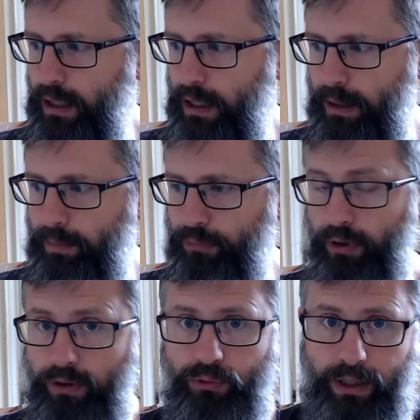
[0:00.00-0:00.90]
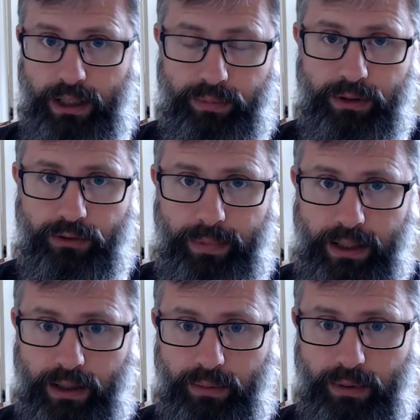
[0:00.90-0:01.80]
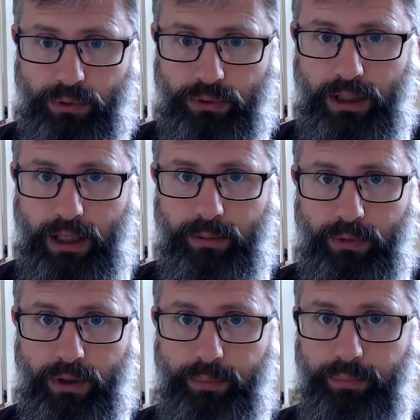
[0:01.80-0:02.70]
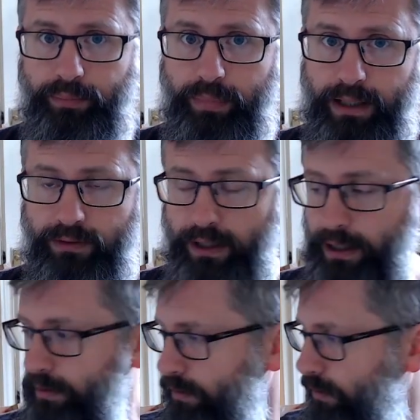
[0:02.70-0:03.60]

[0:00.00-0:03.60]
So this week I've been spending a bit more time on the painting.